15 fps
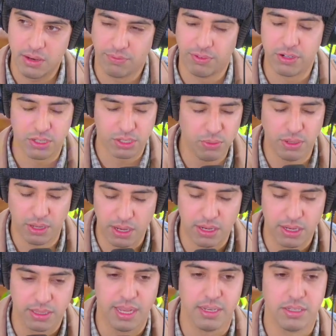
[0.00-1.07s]
for so
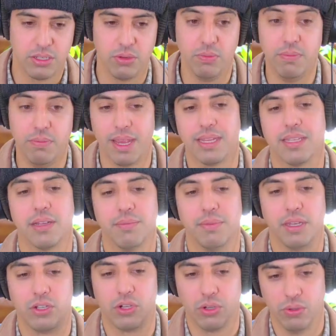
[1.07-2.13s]
long that to make
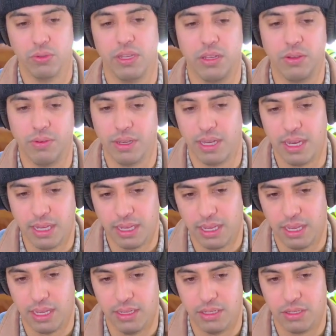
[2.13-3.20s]
something truly unique
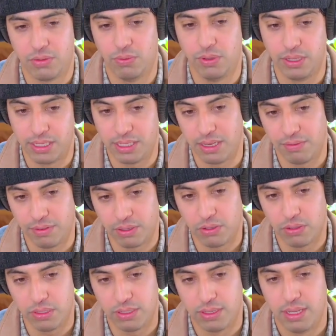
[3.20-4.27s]
is really
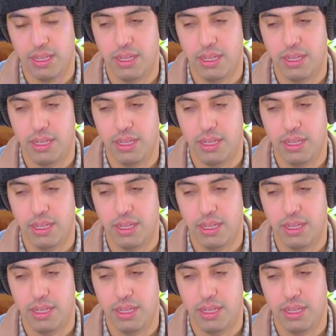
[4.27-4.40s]
difficult.